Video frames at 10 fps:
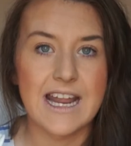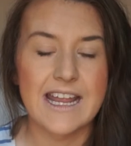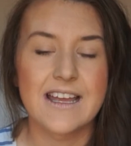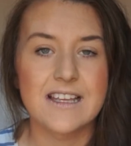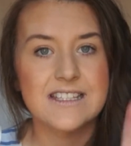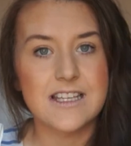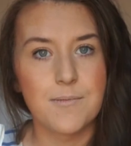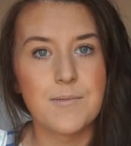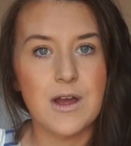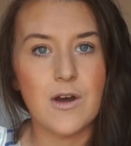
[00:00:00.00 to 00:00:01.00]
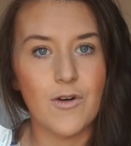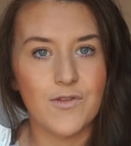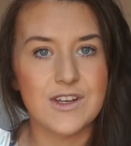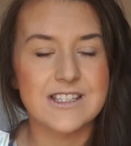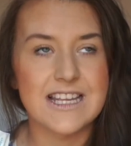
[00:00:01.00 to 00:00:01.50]
link some
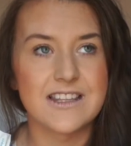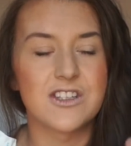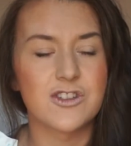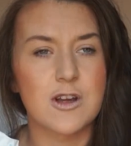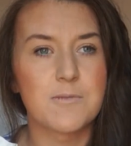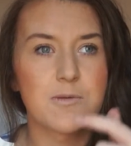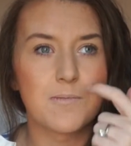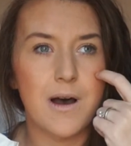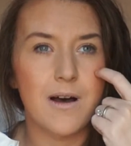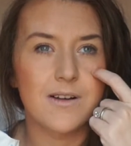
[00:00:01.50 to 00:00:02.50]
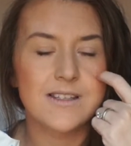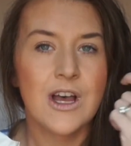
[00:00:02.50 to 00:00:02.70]
offers in the description box.